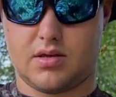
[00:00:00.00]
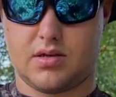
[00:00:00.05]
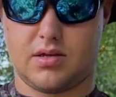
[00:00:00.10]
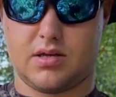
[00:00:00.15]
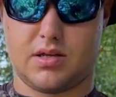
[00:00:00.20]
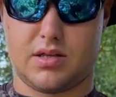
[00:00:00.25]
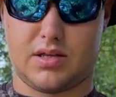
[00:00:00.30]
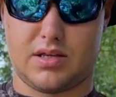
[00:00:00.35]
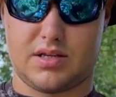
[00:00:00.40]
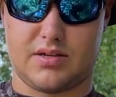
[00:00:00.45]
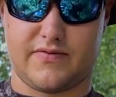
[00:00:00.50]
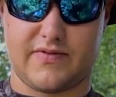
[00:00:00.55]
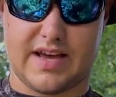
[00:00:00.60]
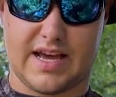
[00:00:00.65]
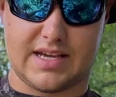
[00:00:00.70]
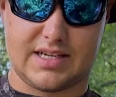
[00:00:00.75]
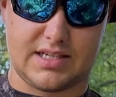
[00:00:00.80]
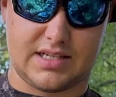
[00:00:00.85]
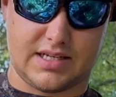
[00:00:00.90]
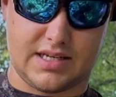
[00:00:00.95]
get this
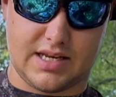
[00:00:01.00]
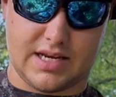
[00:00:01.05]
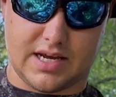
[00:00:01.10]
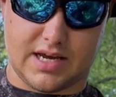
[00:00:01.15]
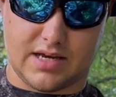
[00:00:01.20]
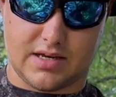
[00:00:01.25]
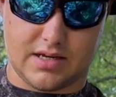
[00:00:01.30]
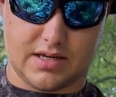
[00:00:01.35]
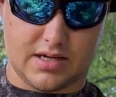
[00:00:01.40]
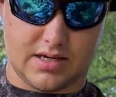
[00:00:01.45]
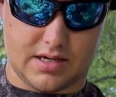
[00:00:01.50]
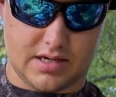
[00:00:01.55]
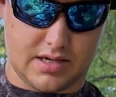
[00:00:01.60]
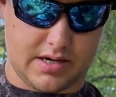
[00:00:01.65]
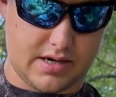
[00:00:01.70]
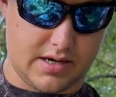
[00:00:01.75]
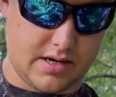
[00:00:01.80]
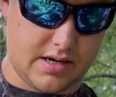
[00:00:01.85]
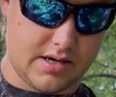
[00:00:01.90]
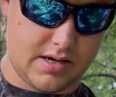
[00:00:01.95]
Vaseline out and into
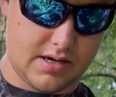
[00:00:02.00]
here.